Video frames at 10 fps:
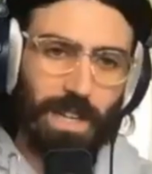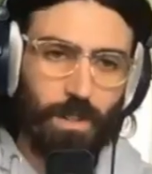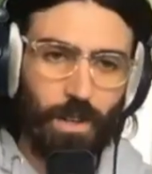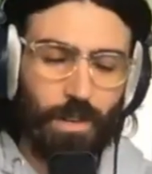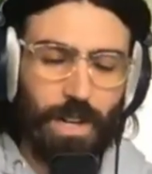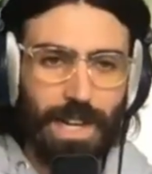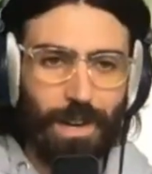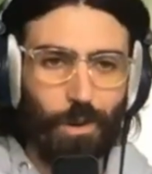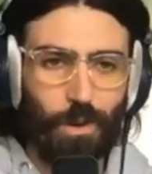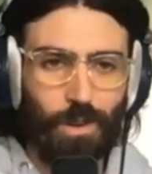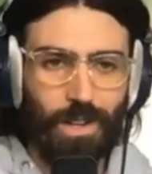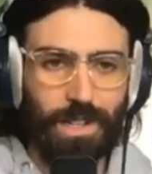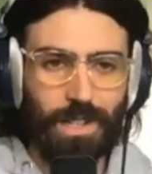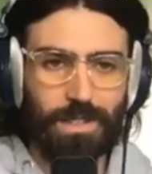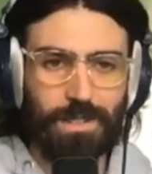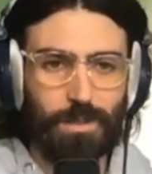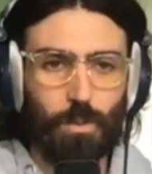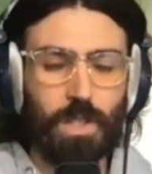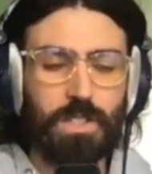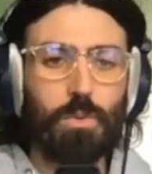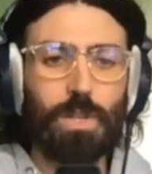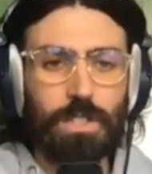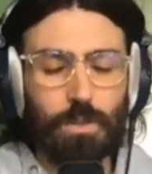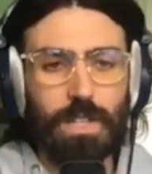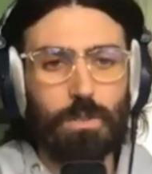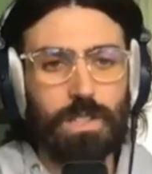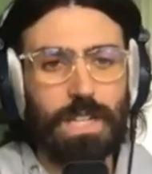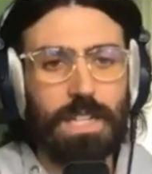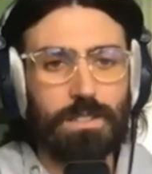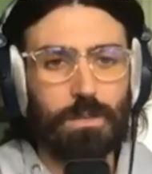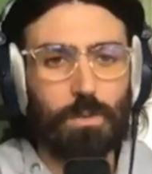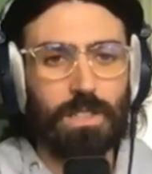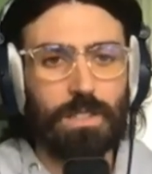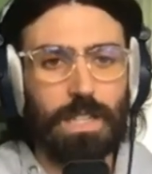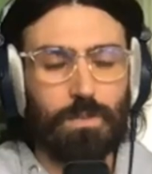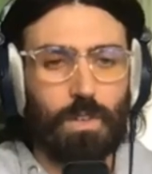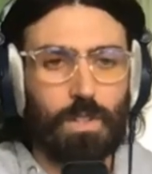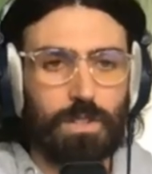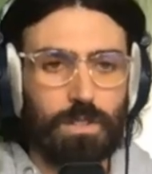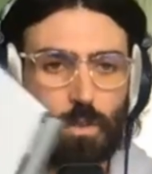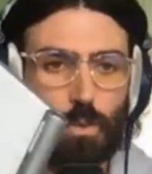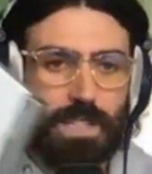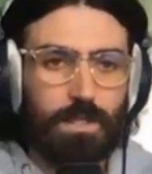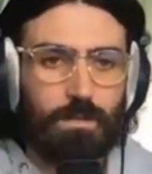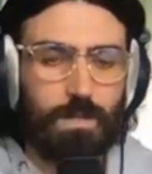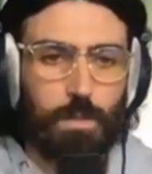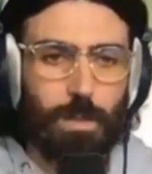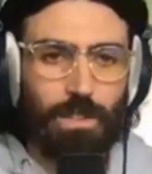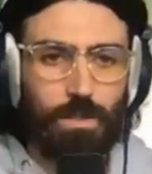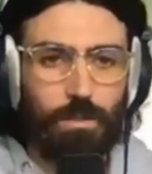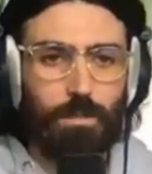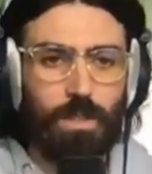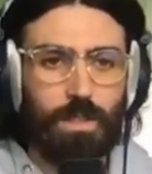betting on right now, I guess? What do you integrate really nicely with as far as the rest of the spectrum?